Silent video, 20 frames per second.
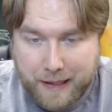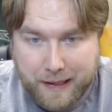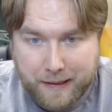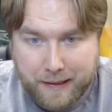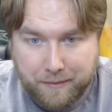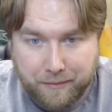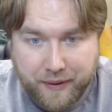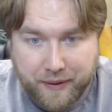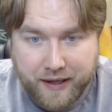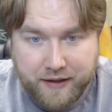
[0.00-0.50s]

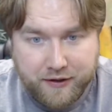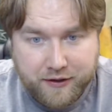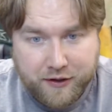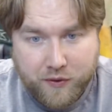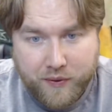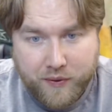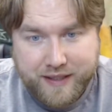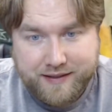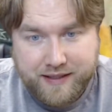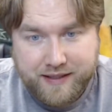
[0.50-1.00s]
But they're
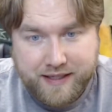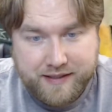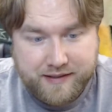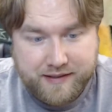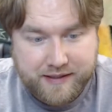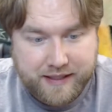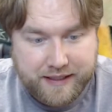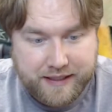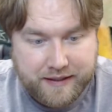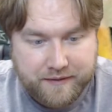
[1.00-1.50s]
quite
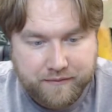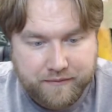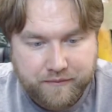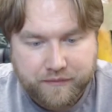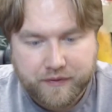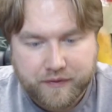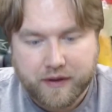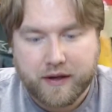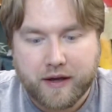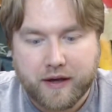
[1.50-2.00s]
tasty.
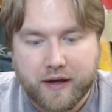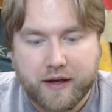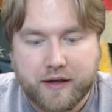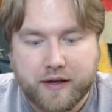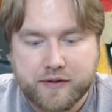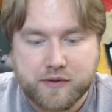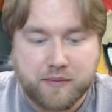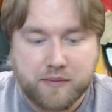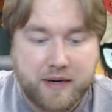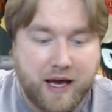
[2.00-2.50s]
So
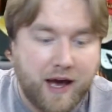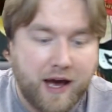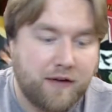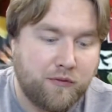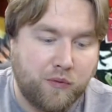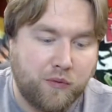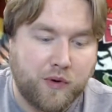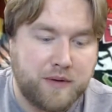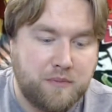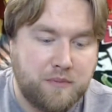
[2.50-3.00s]
I'm gonna
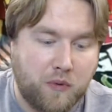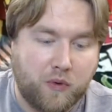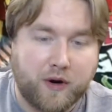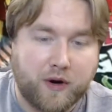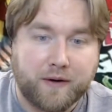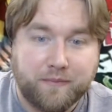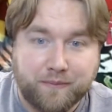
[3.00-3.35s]
have one more.